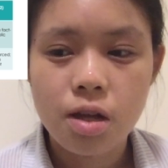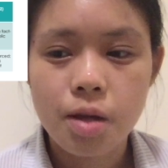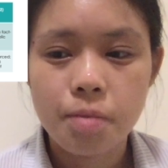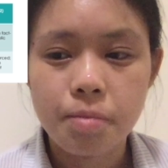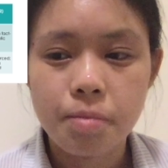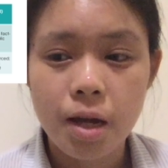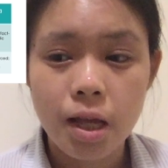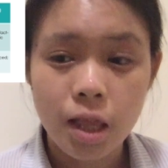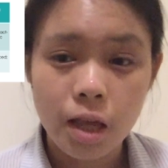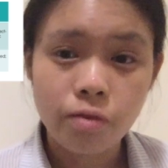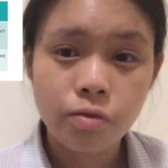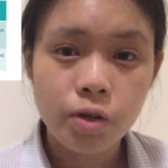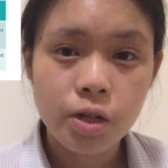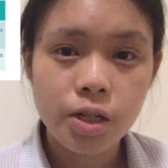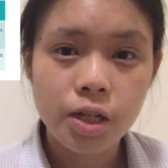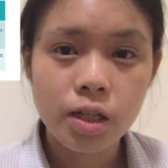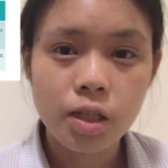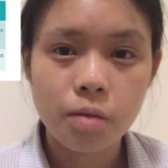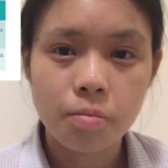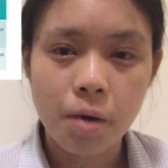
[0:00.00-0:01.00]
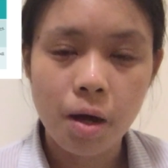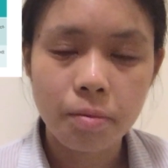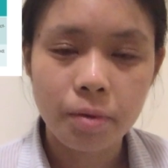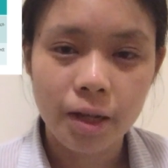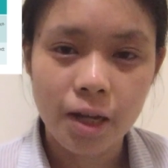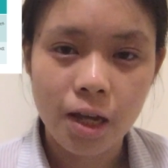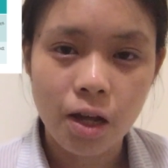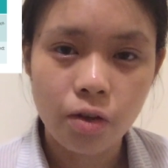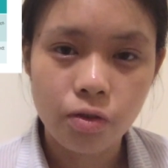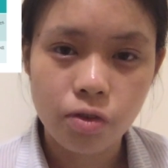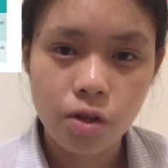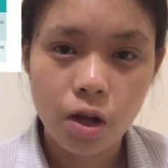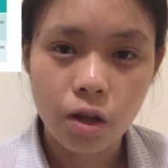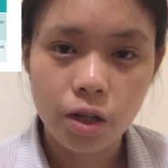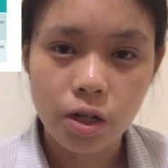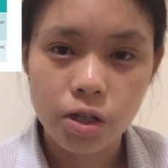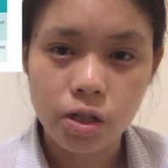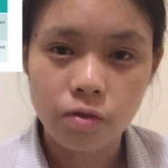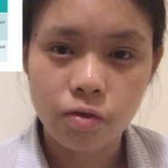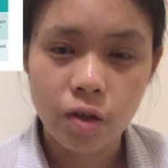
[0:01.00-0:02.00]
By leveraging the public health
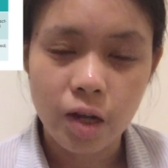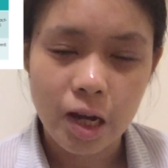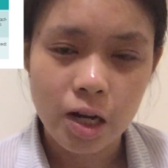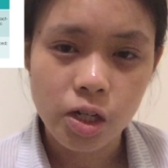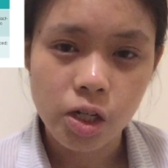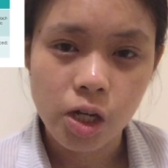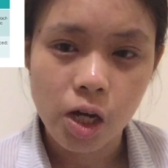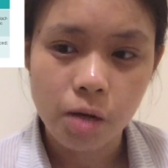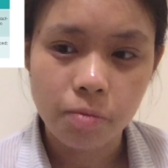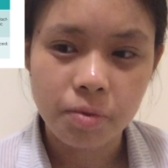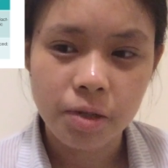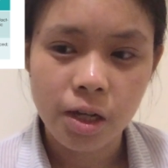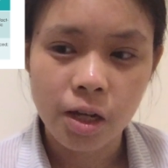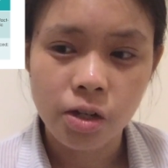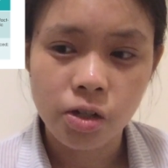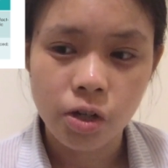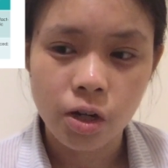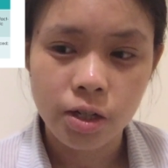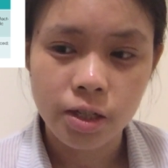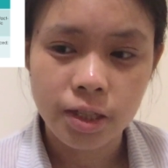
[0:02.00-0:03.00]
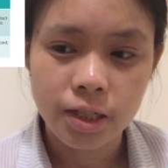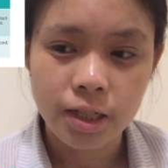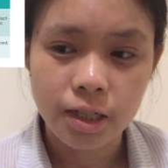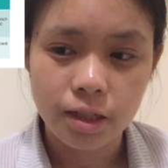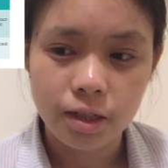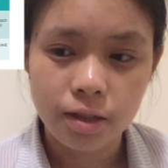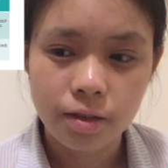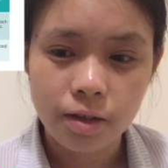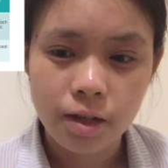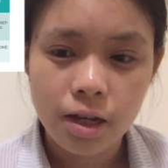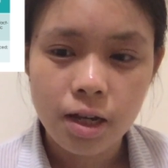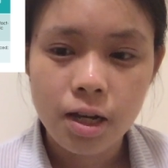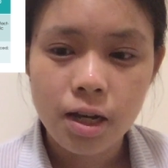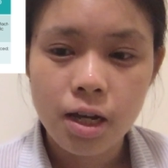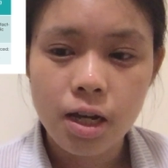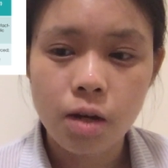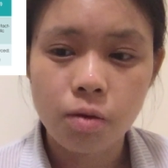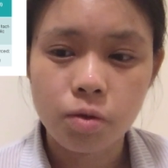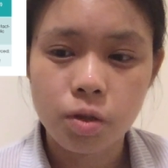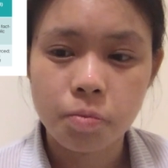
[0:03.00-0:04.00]
knowledge of the HKPHRC,
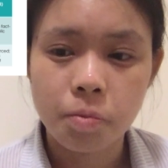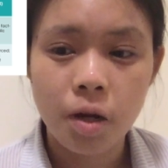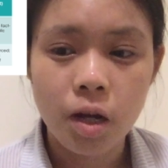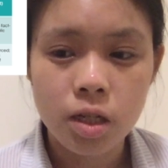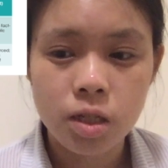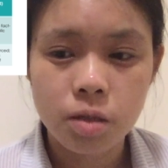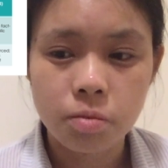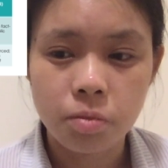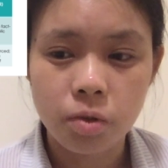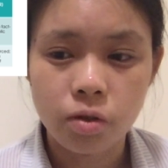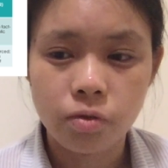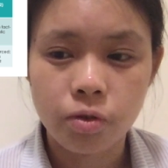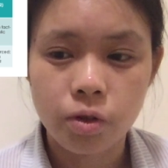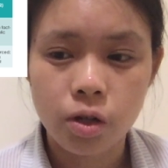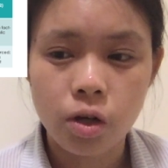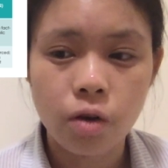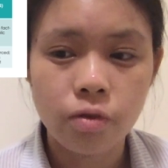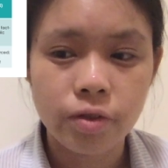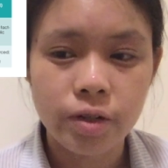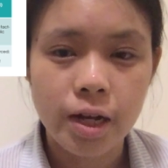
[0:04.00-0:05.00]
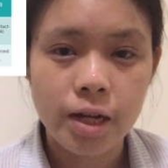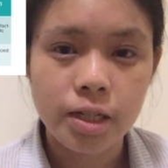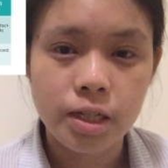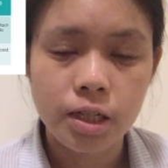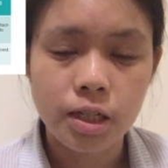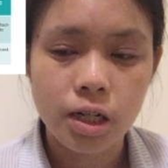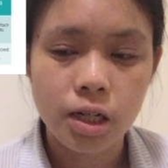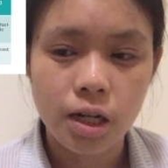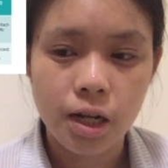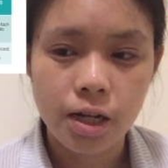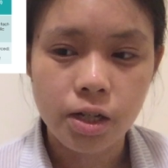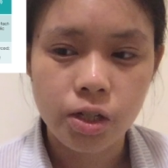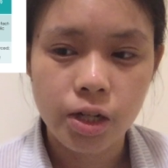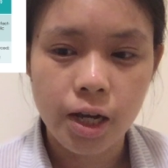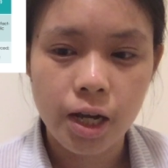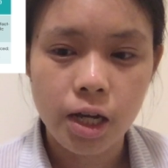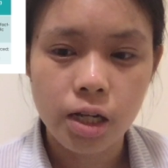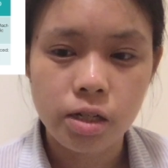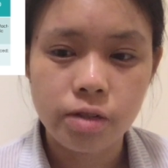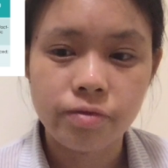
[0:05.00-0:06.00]
it was possible for COVID-19 and
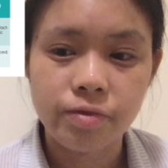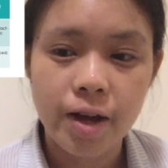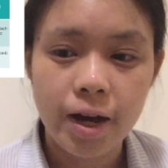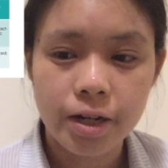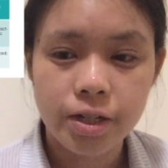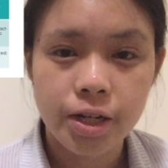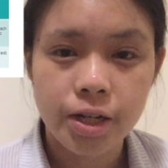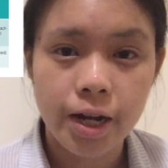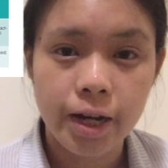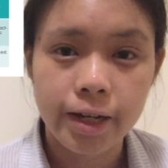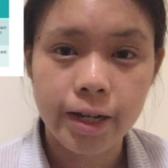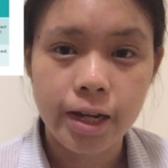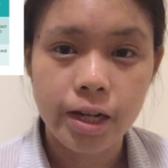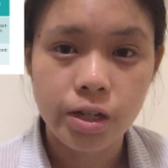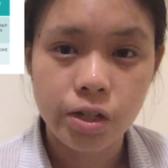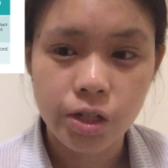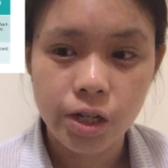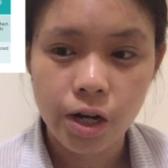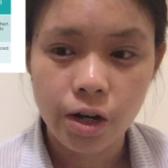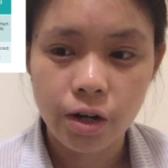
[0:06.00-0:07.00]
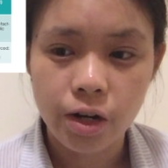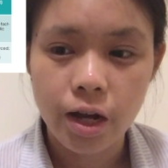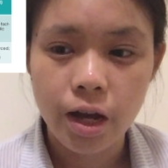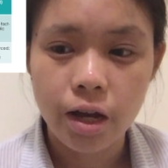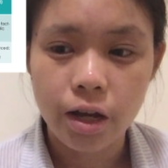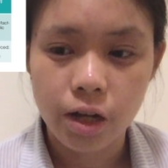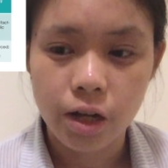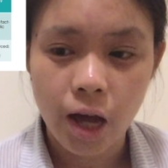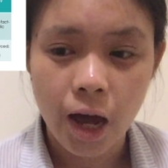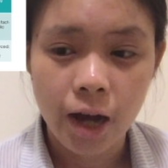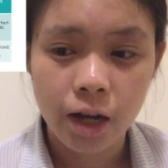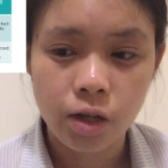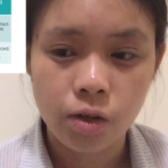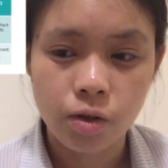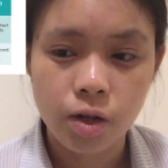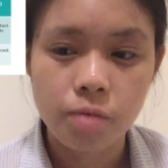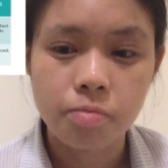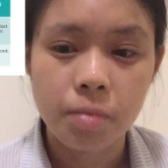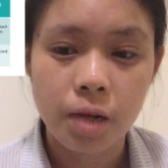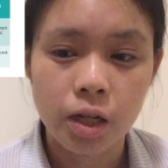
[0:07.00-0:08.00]
HK to fact-check and share
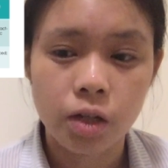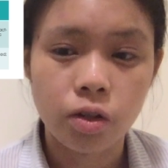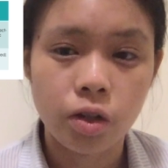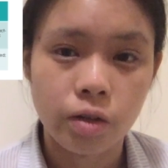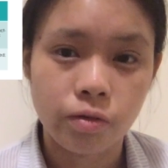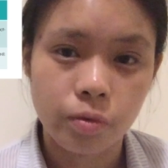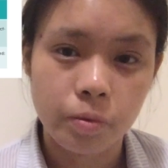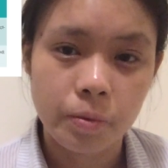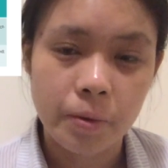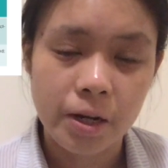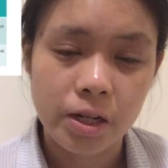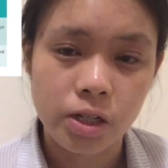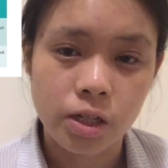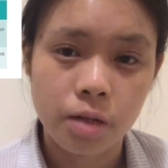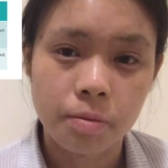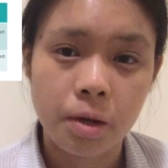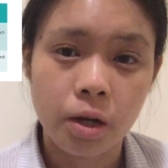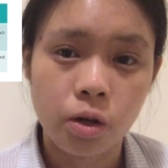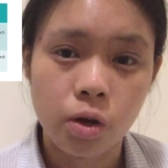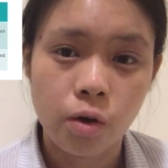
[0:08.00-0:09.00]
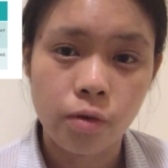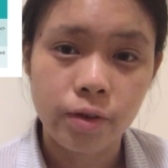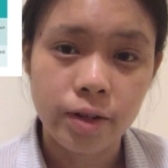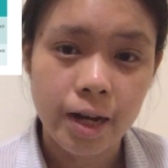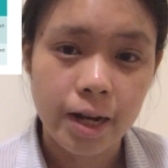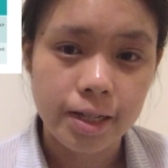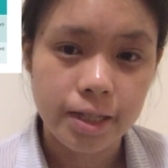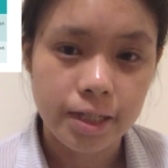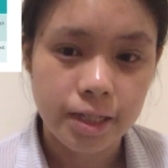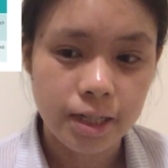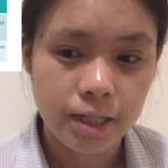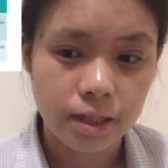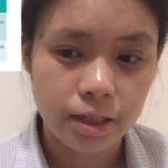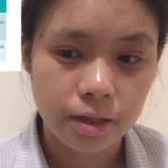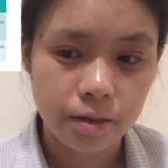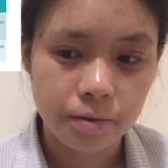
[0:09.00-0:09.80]
accurate medical information about COVID-19.